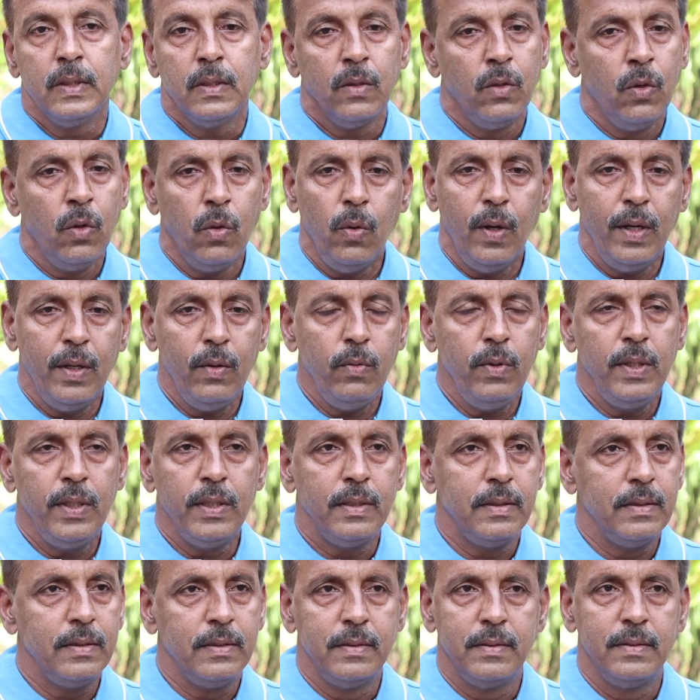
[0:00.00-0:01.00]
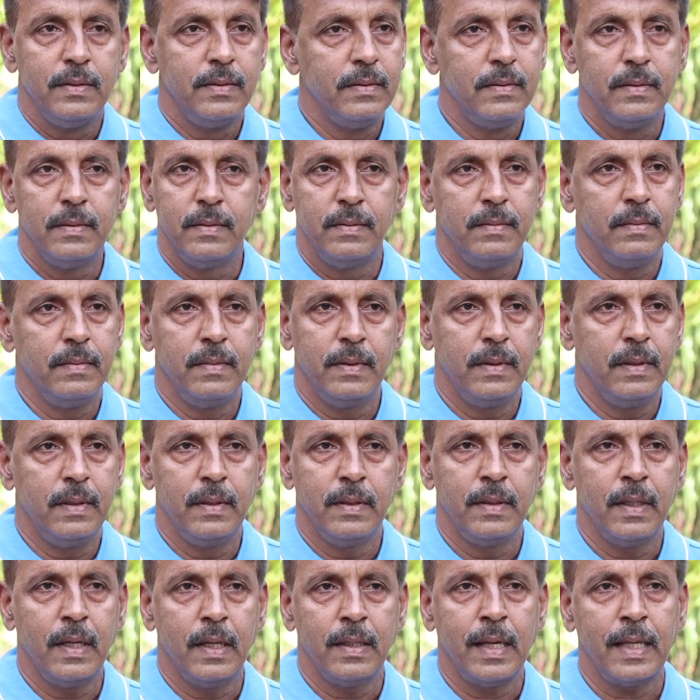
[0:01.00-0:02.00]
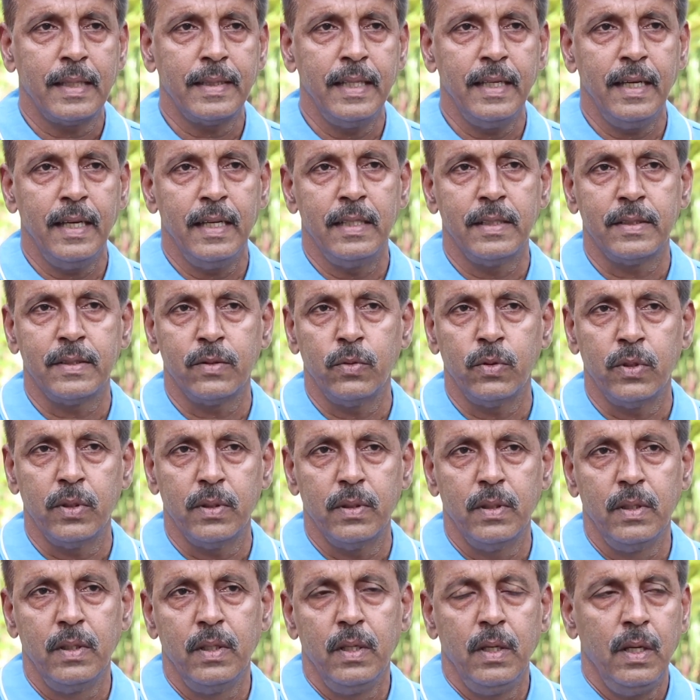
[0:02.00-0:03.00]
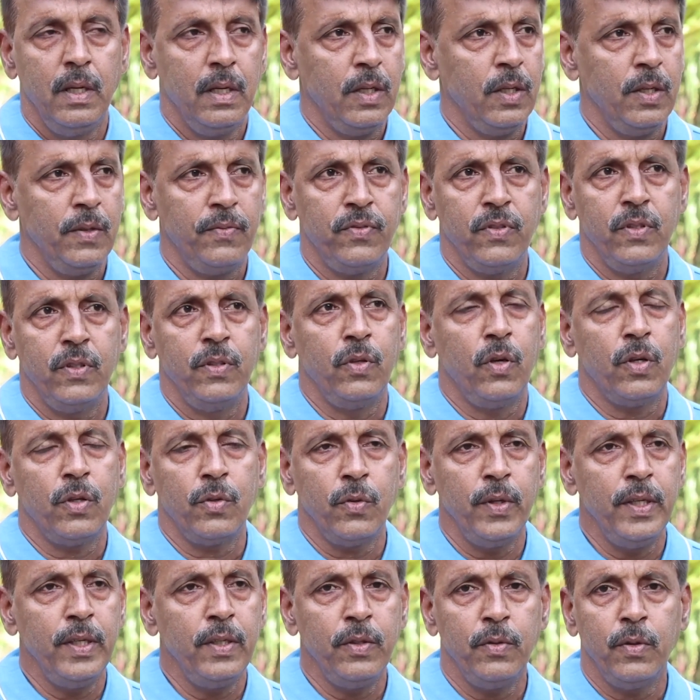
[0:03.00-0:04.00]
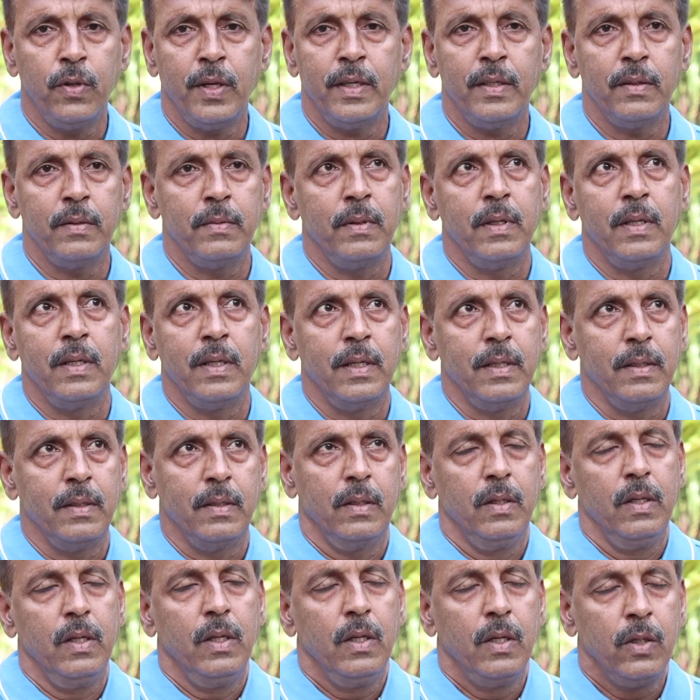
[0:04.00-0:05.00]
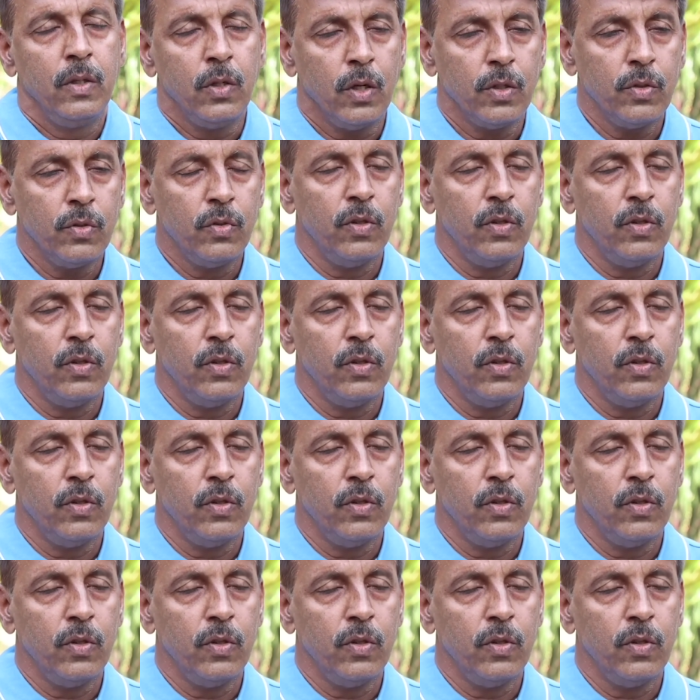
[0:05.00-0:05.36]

Go and win. Nothing else. If we not win, you can not